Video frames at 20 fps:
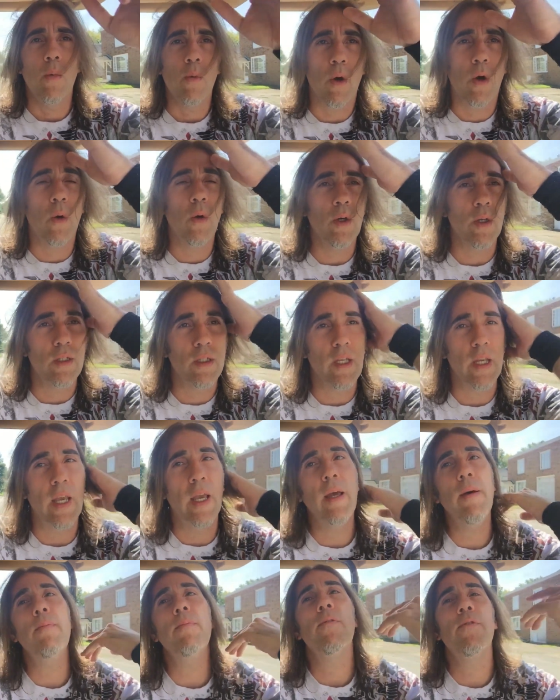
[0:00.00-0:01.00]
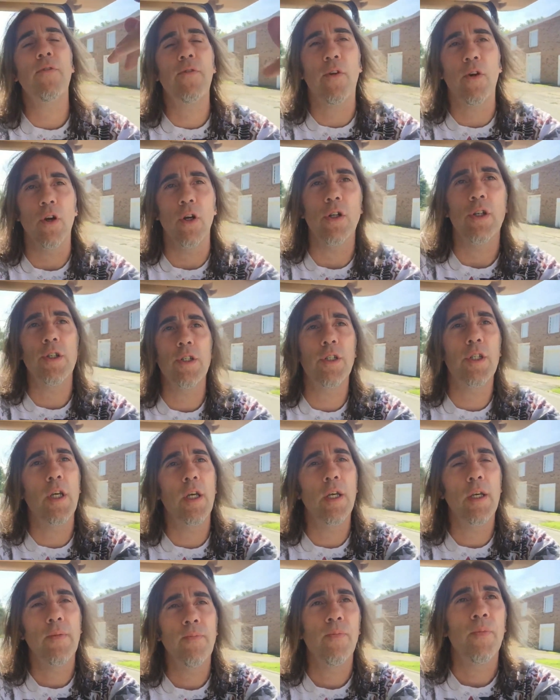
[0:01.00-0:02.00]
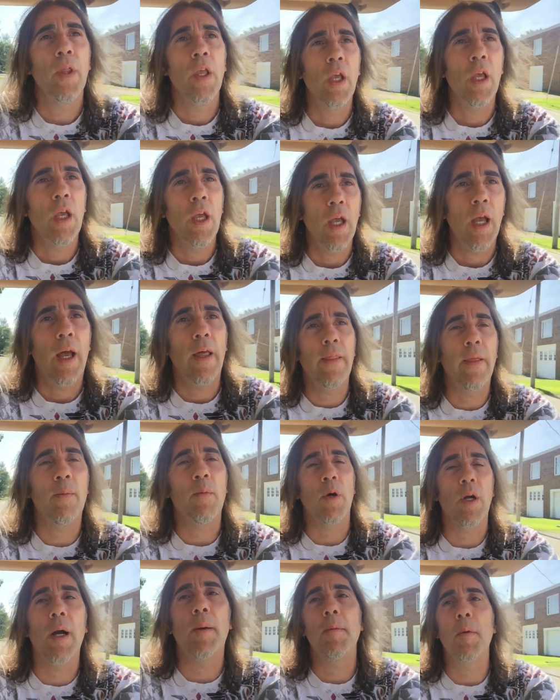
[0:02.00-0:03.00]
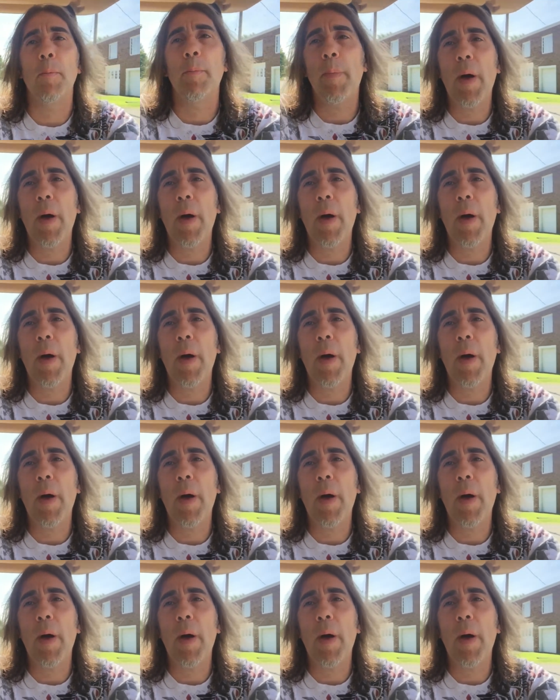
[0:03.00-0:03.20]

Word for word: we're going to see him first and then we're coming